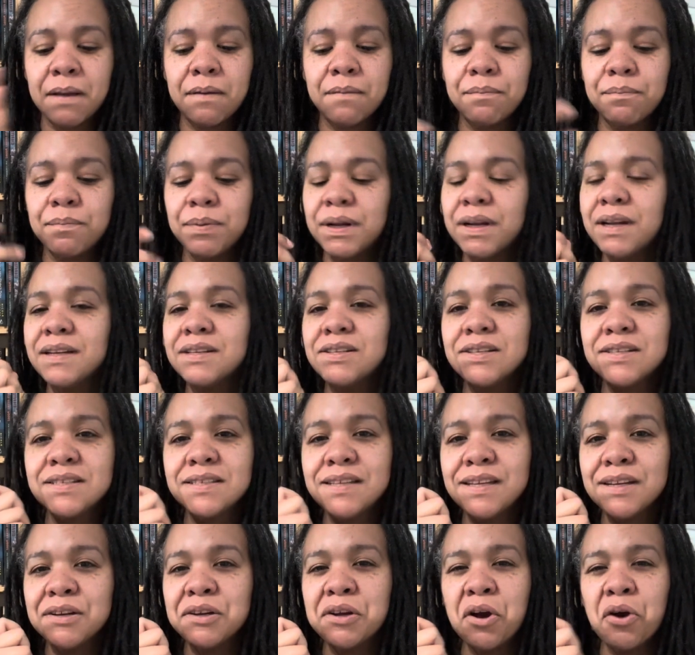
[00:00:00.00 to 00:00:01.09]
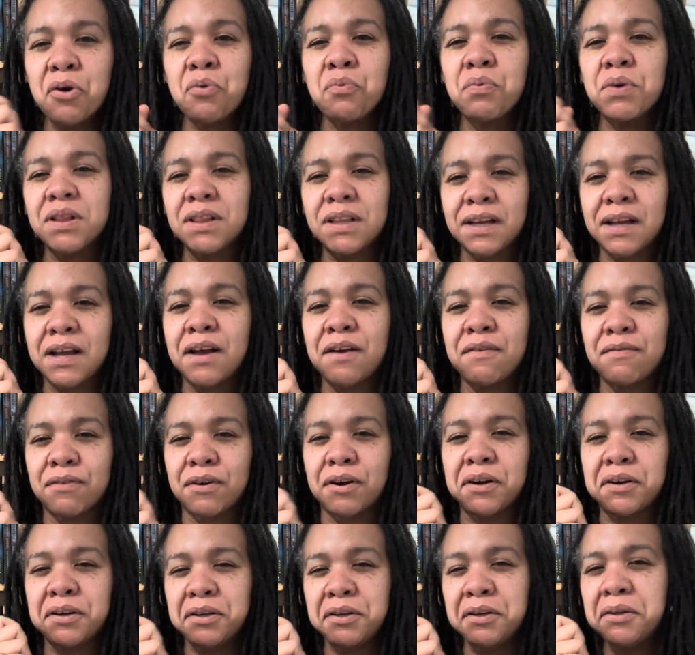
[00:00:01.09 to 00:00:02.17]
but it just didn't go with the cover,
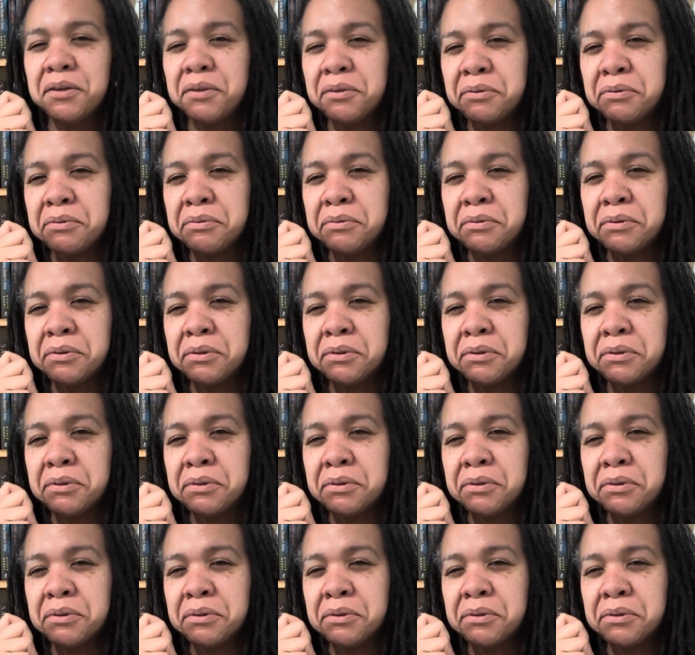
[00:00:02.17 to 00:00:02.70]
you know?